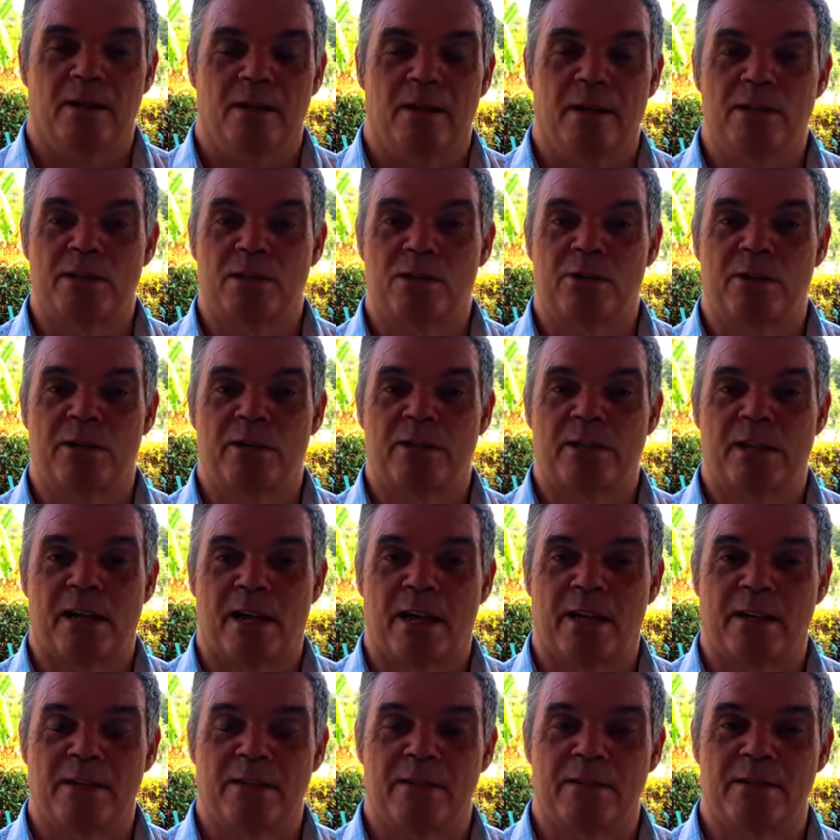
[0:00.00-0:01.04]
Is grid
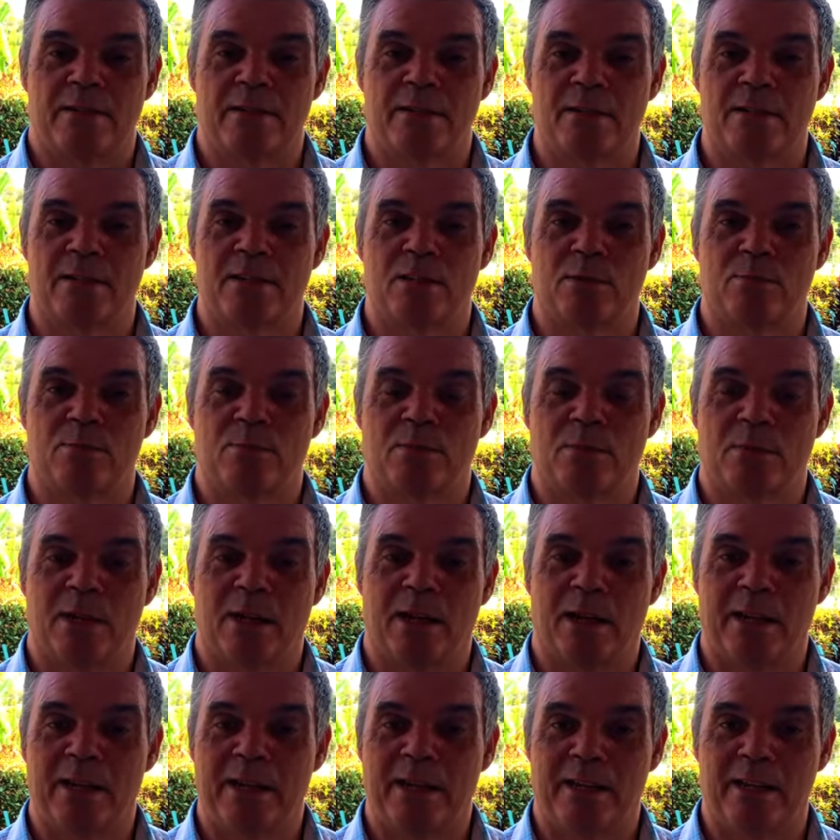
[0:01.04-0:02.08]
tie system
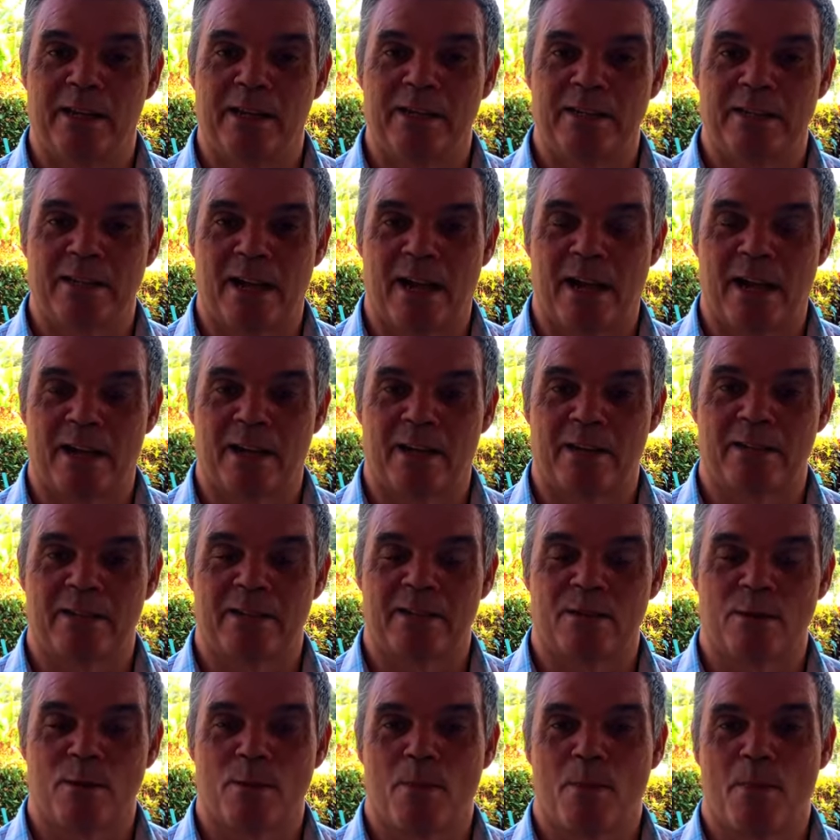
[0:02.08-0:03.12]
legal in
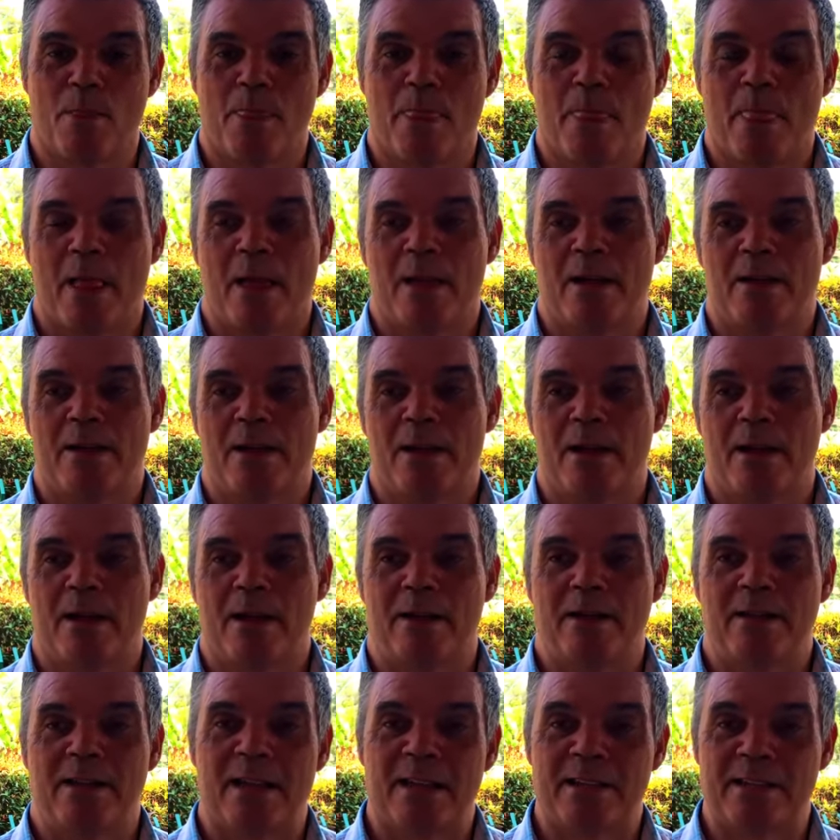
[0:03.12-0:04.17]
Thailand?
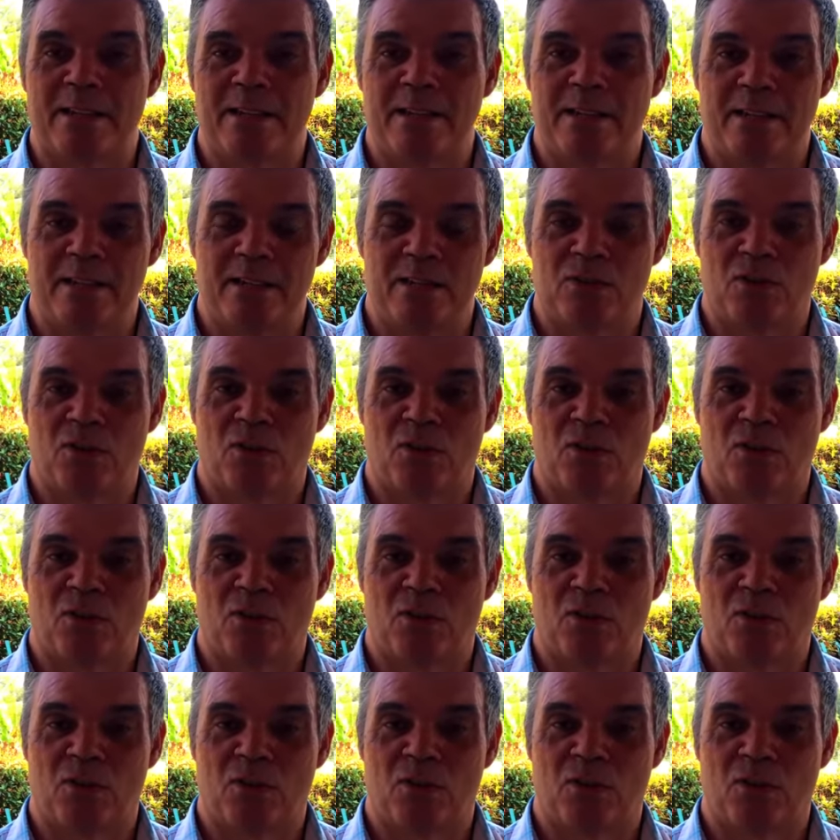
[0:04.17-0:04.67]
Yes, it is